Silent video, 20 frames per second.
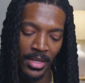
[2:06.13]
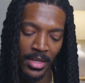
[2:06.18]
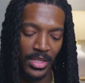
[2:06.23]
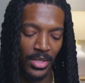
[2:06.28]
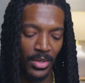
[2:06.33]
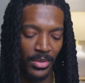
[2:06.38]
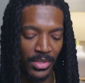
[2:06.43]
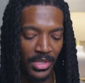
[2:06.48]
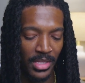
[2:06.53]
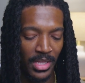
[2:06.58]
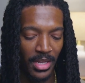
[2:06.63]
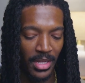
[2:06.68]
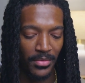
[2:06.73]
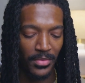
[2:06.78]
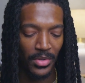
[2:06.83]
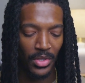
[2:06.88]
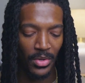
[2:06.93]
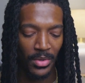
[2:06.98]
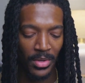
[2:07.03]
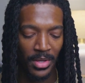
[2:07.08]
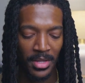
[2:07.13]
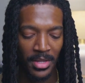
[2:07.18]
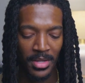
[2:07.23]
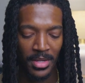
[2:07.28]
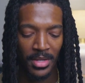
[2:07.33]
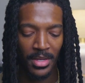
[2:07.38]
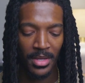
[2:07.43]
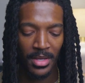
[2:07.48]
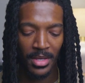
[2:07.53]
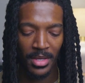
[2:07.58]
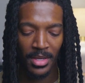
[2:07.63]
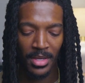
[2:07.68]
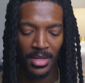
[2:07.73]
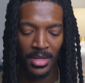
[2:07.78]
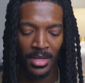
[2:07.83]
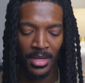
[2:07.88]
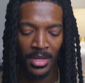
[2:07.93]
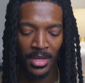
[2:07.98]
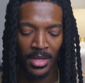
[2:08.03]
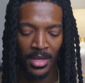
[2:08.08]
So instead of doing,
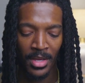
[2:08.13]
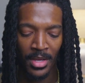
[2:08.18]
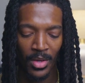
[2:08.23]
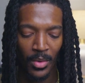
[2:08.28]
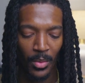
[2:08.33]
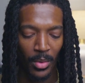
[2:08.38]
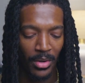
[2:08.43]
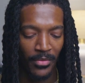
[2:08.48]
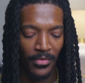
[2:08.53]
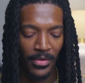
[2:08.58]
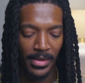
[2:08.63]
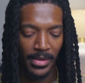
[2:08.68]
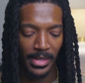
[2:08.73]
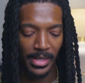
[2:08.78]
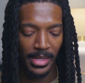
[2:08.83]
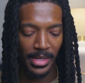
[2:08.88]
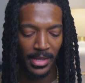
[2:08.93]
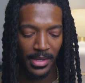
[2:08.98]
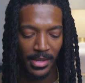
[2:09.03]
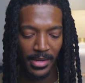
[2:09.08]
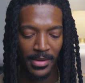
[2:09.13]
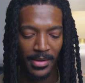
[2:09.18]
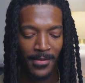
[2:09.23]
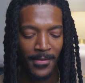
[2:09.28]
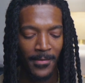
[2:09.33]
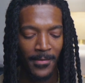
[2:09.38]
what if I did,